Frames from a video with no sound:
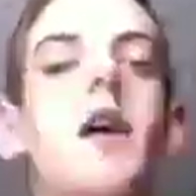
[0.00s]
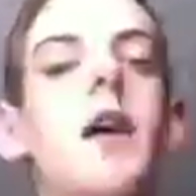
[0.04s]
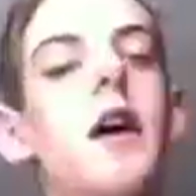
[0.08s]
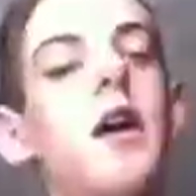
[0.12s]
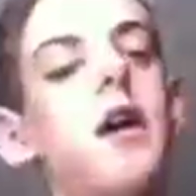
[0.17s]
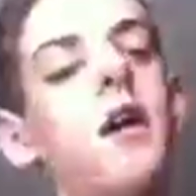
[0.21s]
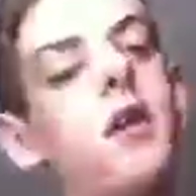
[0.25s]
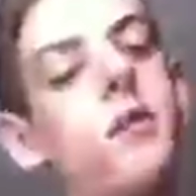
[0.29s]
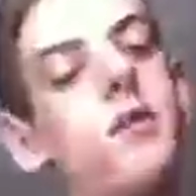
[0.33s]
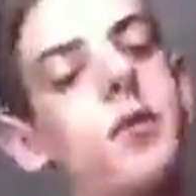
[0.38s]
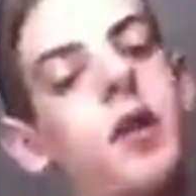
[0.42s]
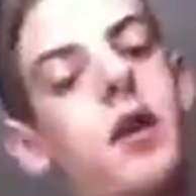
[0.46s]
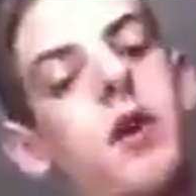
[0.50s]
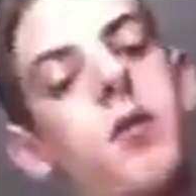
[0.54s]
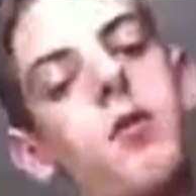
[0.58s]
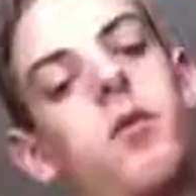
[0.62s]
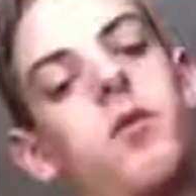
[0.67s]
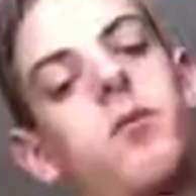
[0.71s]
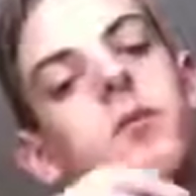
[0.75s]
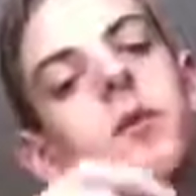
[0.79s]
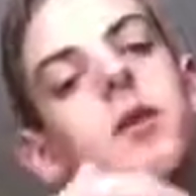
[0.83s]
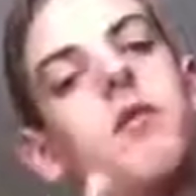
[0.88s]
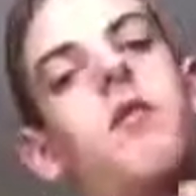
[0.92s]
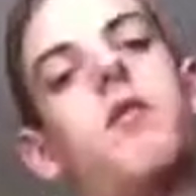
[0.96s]
I don't know, but I
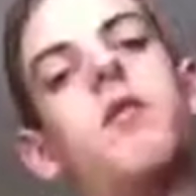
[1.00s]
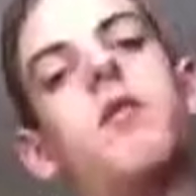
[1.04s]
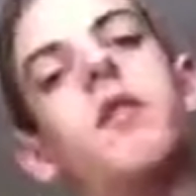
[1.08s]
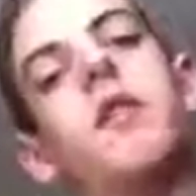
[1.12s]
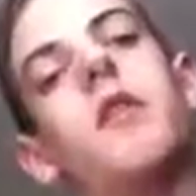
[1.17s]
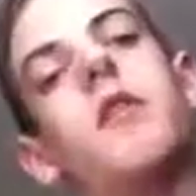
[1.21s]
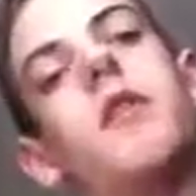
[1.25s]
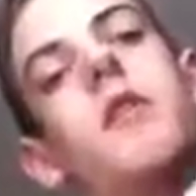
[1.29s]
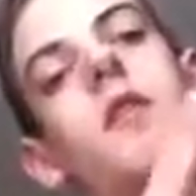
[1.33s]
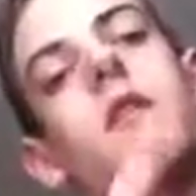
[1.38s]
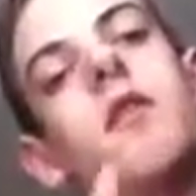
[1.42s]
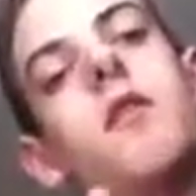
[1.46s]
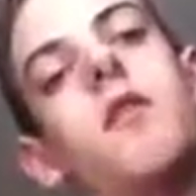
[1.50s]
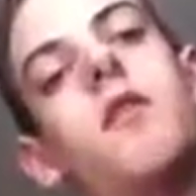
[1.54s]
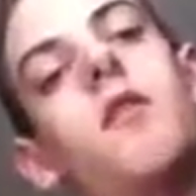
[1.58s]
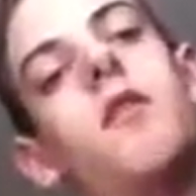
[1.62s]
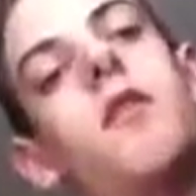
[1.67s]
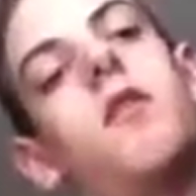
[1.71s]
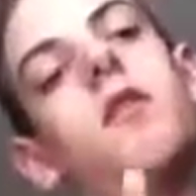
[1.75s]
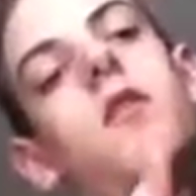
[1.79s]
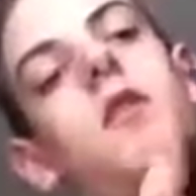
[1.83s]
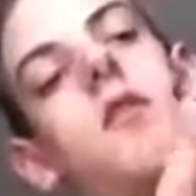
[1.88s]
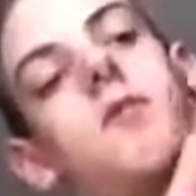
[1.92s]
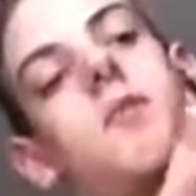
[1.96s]
wouldn't be relacing
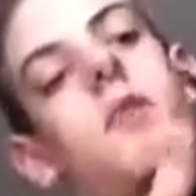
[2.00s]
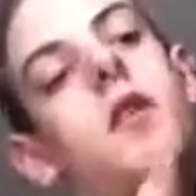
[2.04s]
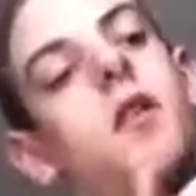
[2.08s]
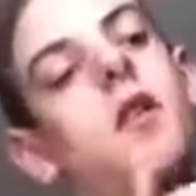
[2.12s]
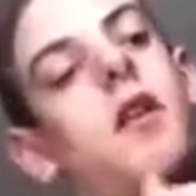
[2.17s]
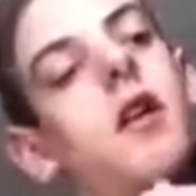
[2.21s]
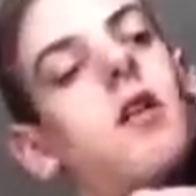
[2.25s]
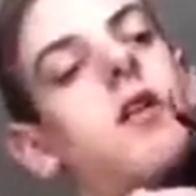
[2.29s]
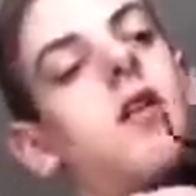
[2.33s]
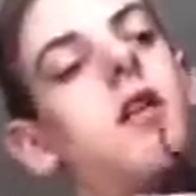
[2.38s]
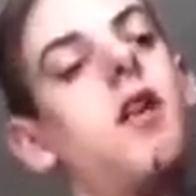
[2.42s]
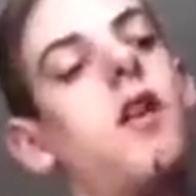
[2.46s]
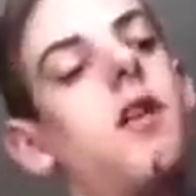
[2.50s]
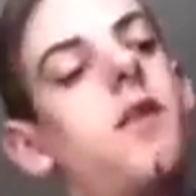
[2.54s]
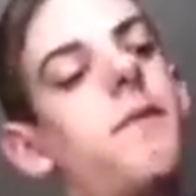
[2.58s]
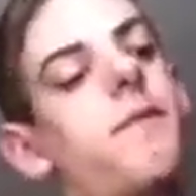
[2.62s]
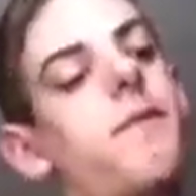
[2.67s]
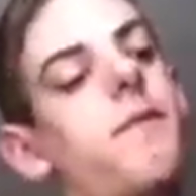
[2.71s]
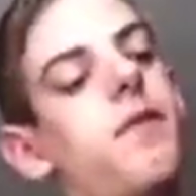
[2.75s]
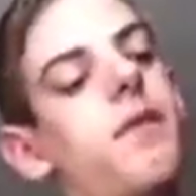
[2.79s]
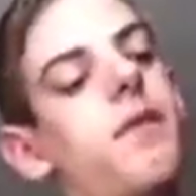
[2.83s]
this part down here.